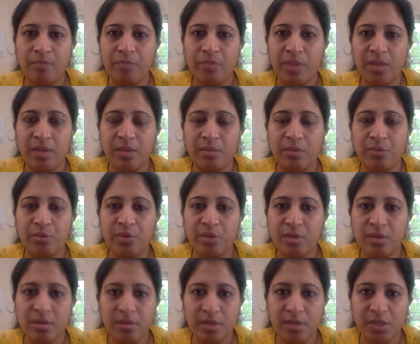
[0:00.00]
that the
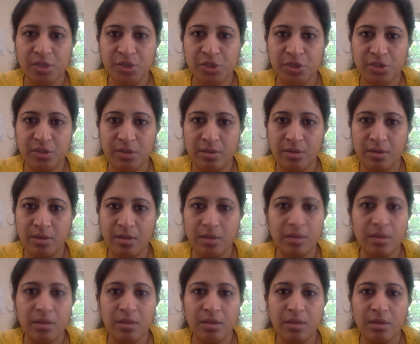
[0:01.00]
presentation
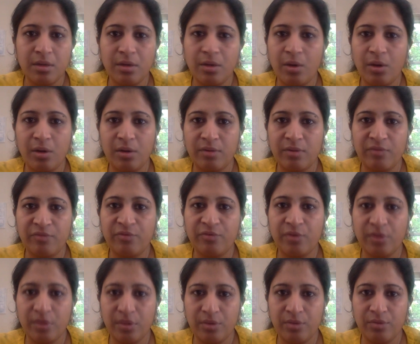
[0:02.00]
is not for
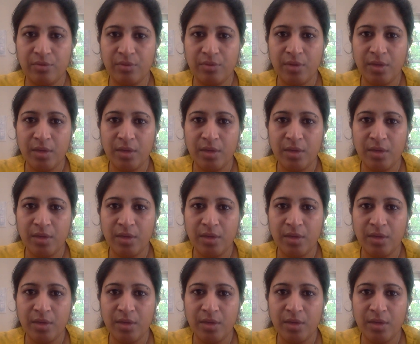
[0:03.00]
you,